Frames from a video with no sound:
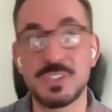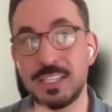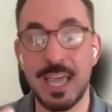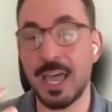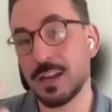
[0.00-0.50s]
And
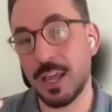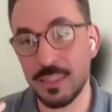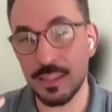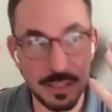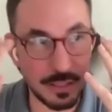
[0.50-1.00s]
you've seen
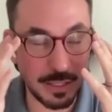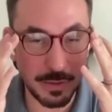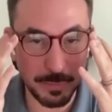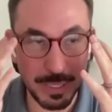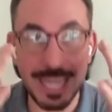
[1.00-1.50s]
that, I think,
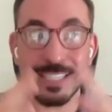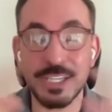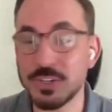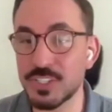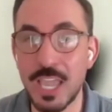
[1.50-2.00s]
at
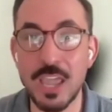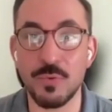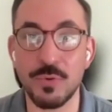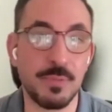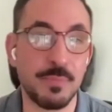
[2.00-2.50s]
planetary
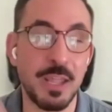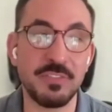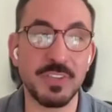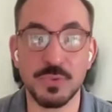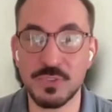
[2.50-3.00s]
scale with the
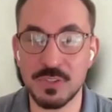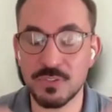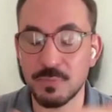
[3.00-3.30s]
benefits we've